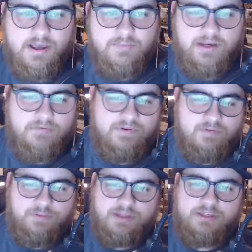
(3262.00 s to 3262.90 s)
I mean, I've
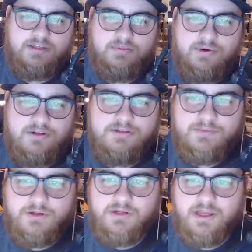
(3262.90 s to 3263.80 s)
never played Kingdom Hearts,
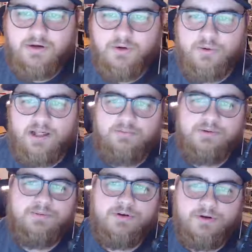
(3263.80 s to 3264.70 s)
but I know a lot of
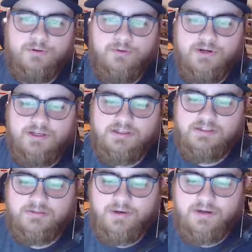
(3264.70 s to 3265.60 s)
people are
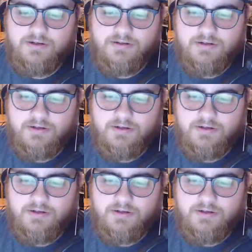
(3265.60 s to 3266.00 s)
crazy about it.